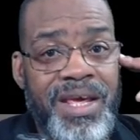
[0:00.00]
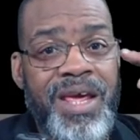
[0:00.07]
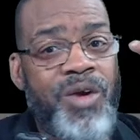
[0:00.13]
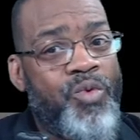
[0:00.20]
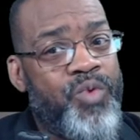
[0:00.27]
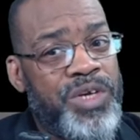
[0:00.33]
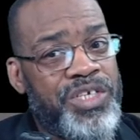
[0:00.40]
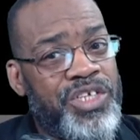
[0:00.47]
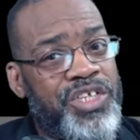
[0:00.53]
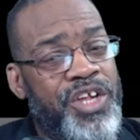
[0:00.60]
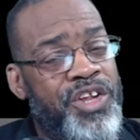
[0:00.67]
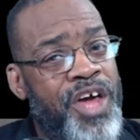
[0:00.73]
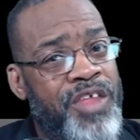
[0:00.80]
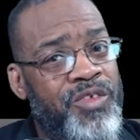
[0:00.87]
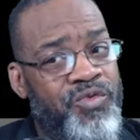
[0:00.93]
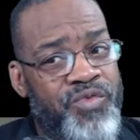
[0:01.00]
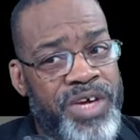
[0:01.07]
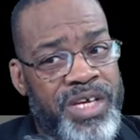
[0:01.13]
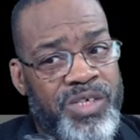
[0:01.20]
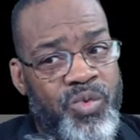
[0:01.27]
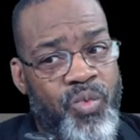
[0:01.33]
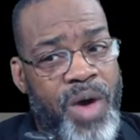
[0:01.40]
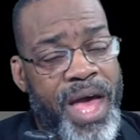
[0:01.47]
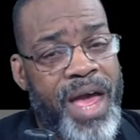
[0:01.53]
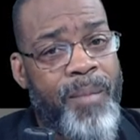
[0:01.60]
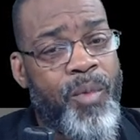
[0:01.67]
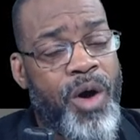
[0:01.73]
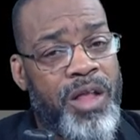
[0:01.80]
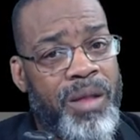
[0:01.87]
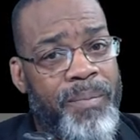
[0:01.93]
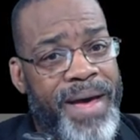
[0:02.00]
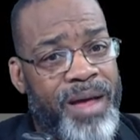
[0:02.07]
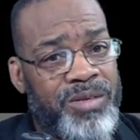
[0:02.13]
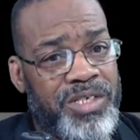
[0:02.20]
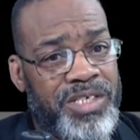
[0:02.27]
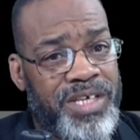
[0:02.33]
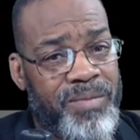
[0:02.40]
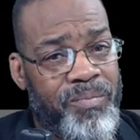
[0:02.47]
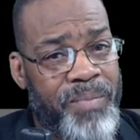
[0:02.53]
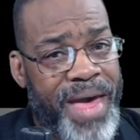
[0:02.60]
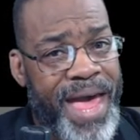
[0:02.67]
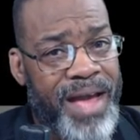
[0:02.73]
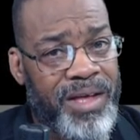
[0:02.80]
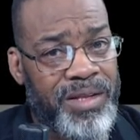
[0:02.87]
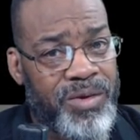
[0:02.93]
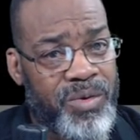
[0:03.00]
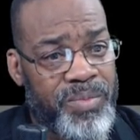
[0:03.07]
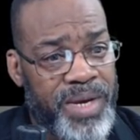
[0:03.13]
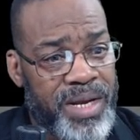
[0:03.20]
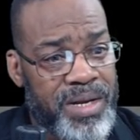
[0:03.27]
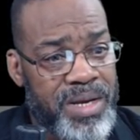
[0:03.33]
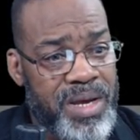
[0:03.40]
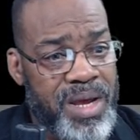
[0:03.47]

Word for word: which is another reason why I'm all about sitting back a little bit.